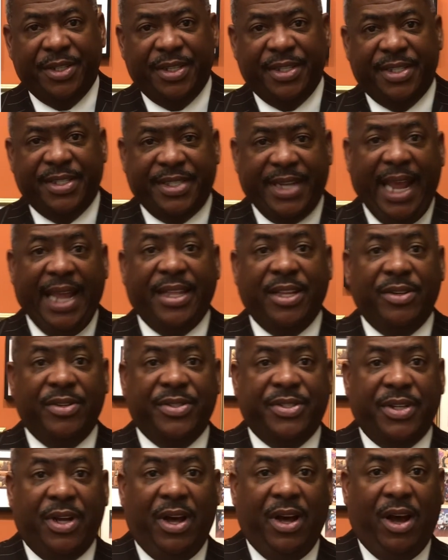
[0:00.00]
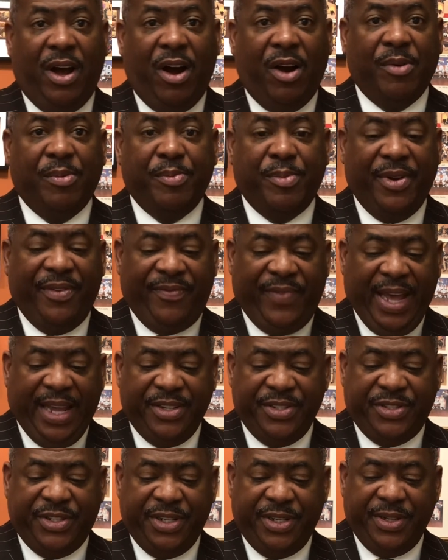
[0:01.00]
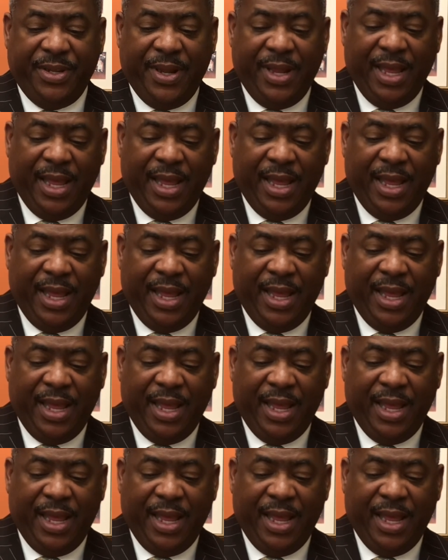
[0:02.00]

standards of perfection.